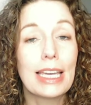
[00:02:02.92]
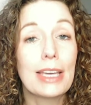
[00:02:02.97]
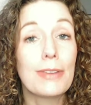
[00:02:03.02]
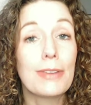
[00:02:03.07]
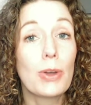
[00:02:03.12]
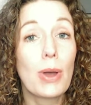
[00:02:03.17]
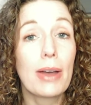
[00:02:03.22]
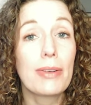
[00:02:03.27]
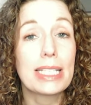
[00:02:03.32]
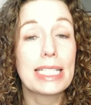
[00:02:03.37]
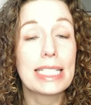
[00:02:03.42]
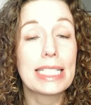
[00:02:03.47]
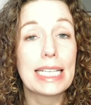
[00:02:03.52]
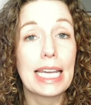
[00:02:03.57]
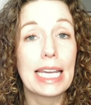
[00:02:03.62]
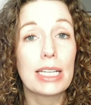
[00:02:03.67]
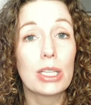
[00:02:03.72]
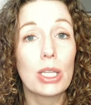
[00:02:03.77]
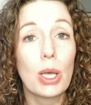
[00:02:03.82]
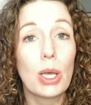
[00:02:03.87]
you have a
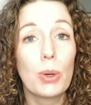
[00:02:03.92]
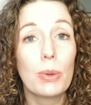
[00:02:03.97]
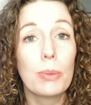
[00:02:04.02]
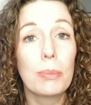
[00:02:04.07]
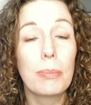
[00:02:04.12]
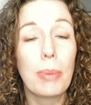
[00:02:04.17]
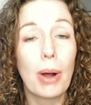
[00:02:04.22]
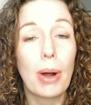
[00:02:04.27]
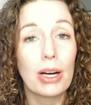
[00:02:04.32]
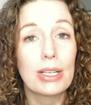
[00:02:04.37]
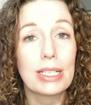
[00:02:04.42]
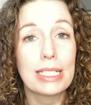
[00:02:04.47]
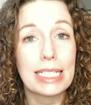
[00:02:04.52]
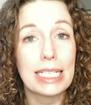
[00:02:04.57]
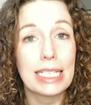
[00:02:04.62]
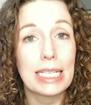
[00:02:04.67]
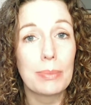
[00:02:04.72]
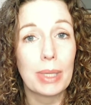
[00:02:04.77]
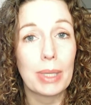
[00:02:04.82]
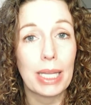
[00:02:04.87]
standalone Part
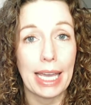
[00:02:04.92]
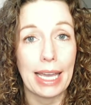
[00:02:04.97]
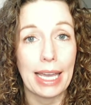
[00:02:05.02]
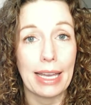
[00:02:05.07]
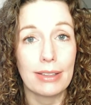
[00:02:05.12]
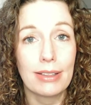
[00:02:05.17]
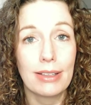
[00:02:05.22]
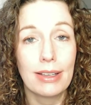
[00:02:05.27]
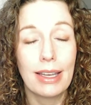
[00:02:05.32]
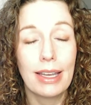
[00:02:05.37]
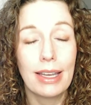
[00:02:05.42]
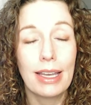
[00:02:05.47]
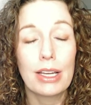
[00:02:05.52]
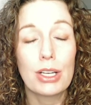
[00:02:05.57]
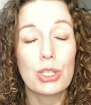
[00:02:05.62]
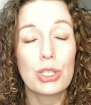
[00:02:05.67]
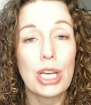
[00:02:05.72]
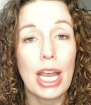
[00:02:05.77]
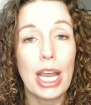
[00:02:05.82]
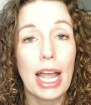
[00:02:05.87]
D plan,
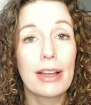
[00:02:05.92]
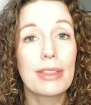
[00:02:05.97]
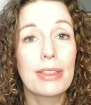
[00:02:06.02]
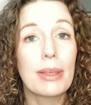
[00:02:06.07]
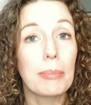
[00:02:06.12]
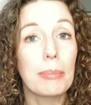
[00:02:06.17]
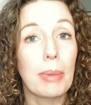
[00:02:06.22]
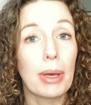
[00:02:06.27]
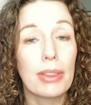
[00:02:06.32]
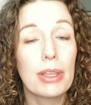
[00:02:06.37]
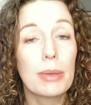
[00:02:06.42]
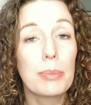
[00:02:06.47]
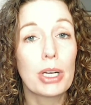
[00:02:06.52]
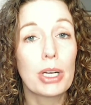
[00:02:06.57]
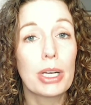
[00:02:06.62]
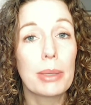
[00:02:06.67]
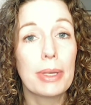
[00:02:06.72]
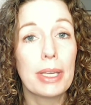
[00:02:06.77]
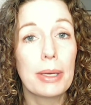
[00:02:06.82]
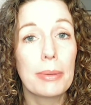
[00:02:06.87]
check the monthly
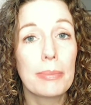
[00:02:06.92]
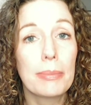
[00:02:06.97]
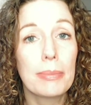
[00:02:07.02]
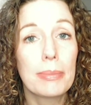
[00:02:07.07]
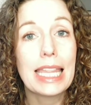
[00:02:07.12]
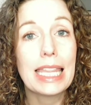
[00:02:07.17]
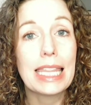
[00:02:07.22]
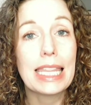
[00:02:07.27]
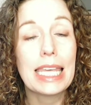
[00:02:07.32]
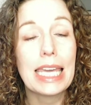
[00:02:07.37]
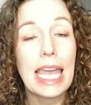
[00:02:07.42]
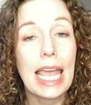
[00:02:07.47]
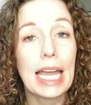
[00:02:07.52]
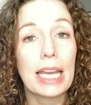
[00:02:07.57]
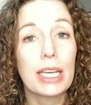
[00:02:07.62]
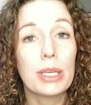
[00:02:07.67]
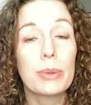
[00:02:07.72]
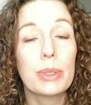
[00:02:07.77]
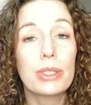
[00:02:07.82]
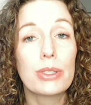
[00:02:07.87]
premium, the
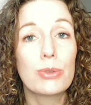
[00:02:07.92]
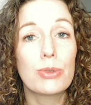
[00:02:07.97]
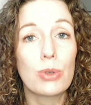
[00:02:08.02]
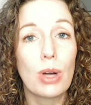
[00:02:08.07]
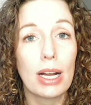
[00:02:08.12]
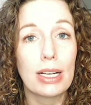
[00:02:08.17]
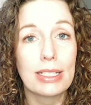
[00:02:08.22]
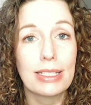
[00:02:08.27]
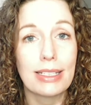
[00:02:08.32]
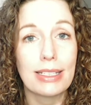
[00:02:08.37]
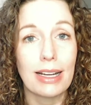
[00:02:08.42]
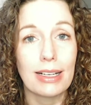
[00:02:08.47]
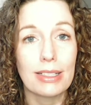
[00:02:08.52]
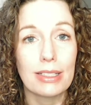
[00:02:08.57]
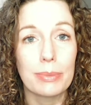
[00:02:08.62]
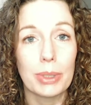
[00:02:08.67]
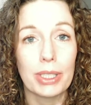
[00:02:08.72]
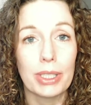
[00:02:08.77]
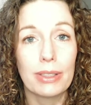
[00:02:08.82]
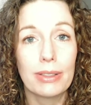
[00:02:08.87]
annual drug
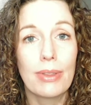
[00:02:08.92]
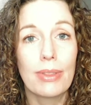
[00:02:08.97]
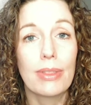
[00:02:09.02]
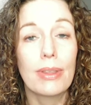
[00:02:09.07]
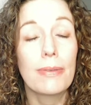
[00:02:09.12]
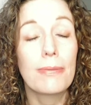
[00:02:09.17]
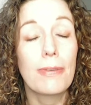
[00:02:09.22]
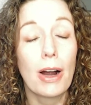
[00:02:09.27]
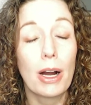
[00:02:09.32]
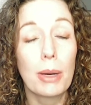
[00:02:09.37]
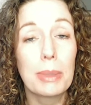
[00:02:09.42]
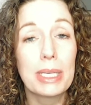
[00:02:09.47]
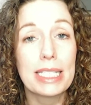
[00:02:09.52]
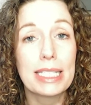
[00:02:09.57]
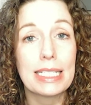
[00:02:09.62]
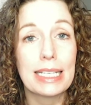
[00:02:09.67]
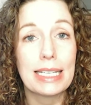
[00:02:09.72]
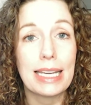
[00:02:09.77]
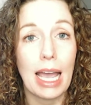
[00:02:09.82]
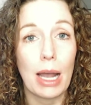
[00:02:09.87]
deductible, the
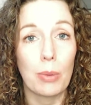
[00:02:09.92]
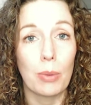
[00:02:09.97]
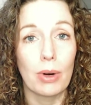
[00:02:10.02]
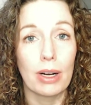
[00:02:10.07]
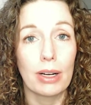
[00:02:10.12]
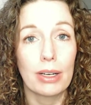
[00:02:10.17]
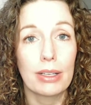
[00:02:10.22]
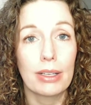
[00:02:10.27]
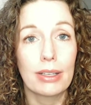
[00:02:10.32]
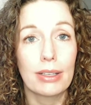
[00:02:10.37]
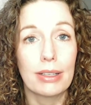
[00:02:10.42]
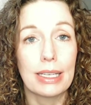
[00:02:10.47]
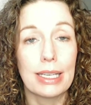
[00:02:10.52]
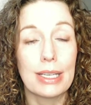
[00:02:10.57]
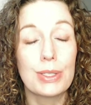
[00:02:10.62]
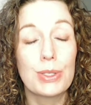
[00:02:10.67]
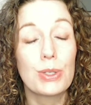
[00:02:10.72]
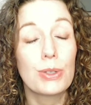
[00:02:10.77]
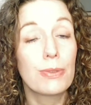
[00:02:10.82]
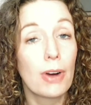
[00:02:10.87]
pharmacy network.
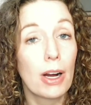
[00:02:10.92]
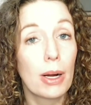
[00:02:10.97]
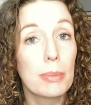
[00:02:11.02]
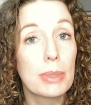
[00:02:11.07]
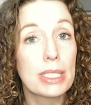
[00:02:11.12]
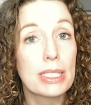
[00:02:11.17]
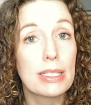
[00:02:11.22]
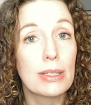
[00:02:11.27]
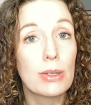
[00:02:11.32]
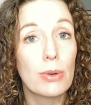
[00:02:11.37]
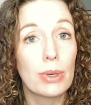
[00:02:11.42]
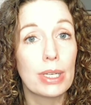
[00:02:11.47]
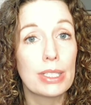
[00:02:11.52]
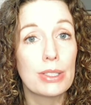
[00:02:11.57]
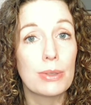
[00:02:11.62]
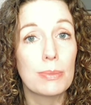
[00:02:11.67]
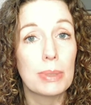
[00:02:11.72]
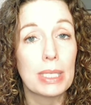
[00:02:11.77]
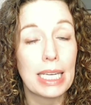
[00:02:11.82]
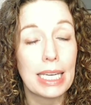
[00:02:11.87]
Is your pharmacy going
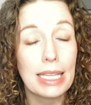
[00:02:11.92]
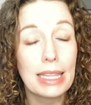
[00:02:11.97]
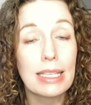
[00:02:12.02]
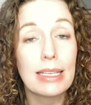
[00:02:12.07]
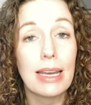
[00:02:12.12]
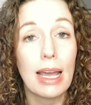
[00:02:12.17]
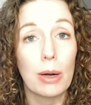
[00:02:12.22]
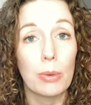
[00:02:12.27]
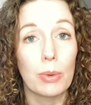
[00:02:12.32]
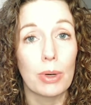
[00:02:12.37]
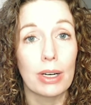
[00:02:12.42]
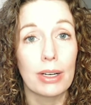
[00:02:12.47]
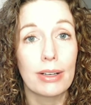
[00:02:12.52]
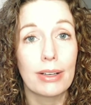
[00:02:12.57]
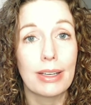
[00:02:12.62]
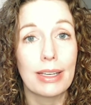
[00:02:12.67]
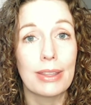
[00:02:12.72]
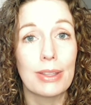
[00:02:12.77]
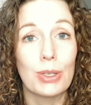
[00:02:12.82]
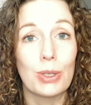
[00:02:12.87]
to be in the network
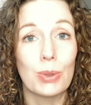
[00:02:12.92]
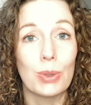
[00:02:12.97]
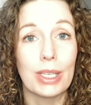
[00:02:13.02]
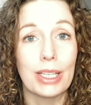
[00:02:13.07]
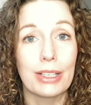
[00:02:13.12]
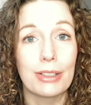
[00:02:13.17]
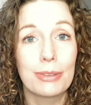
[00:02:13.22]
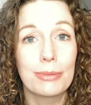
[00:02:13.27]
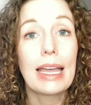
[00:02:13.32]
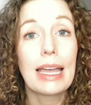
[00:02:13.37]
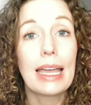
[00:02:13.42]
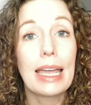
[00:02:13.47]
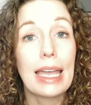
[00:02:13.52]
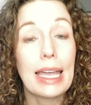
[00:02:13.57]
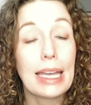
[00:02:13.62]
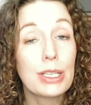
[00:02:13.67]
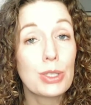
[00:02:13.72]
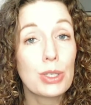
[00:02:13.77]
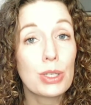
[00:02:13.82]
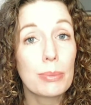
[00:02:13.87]
in the new year?
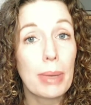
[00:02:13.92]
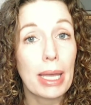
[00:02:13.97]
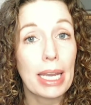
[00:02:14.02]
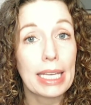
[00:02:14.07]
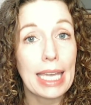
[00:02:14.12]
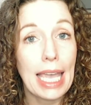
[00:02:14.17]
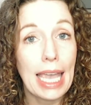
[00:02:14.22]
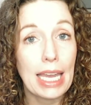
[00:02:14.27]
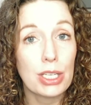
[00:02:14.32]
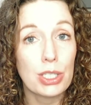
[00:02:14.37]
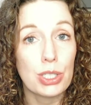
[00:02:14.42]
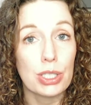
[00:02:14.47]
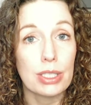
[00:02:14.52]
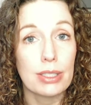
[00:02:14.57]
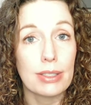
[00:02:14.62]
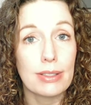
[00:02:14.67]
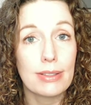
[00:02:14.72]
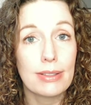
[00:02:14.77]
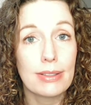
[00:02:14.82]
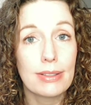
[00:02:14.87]
And your
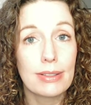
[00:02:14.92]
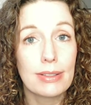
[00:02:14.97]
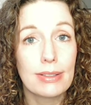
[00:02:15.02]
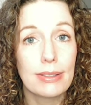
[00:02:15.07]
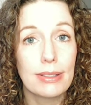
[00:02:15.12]
medications.